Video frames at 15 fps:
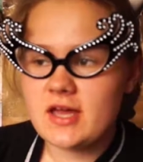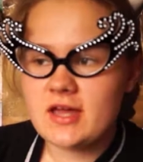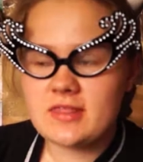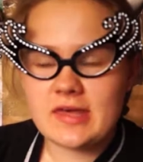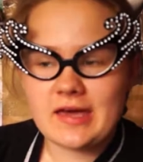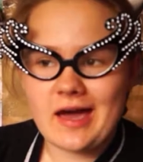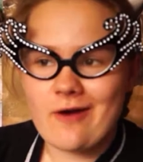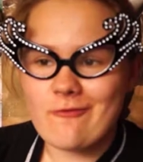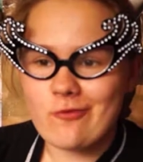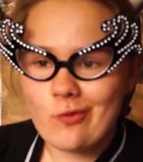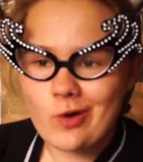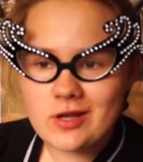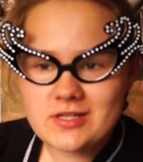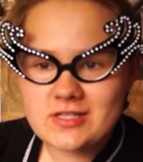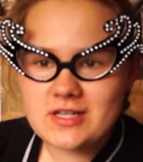They have
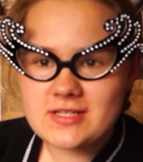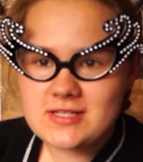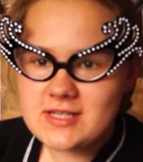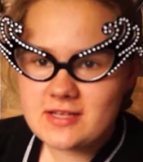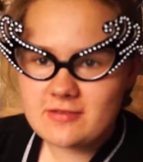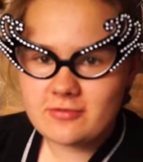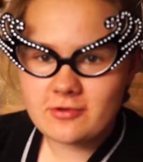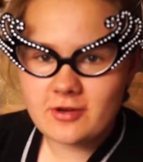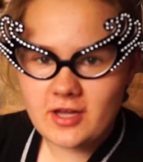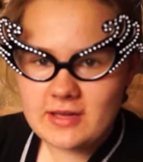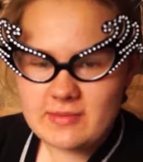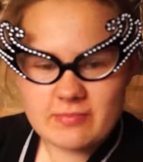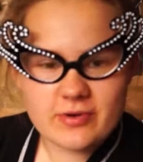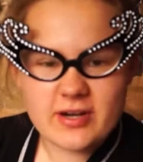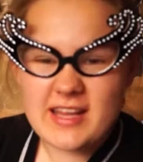1-day delivery
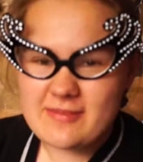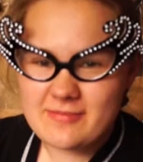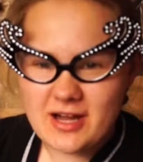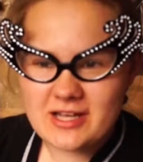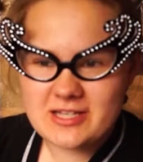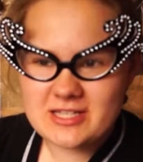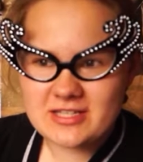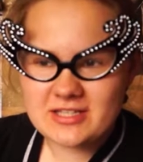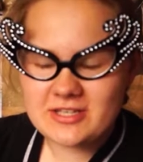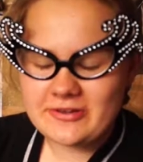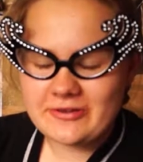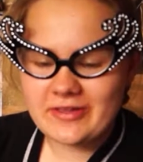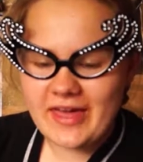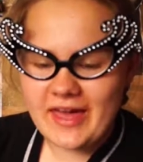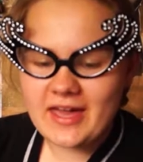pretty much in
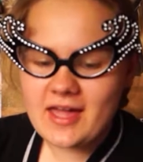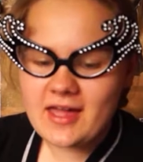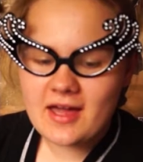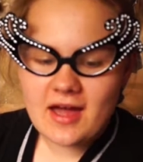the UK,